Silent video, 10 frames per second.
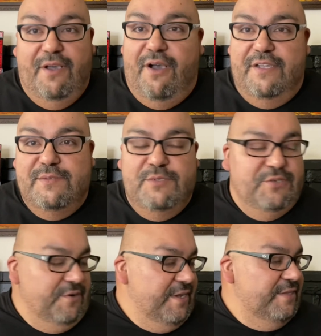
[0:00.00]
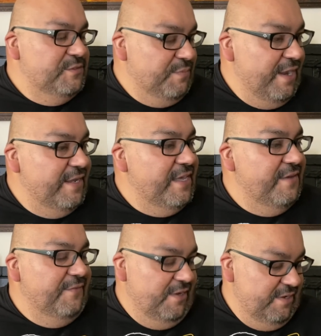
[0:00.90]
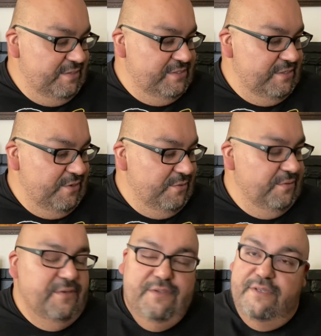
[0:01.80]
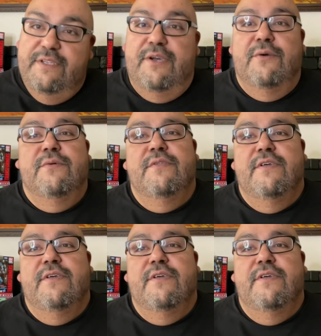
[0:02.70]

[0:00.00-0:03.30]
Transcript: Awesome story is Brian K. Vaughan, so, you know,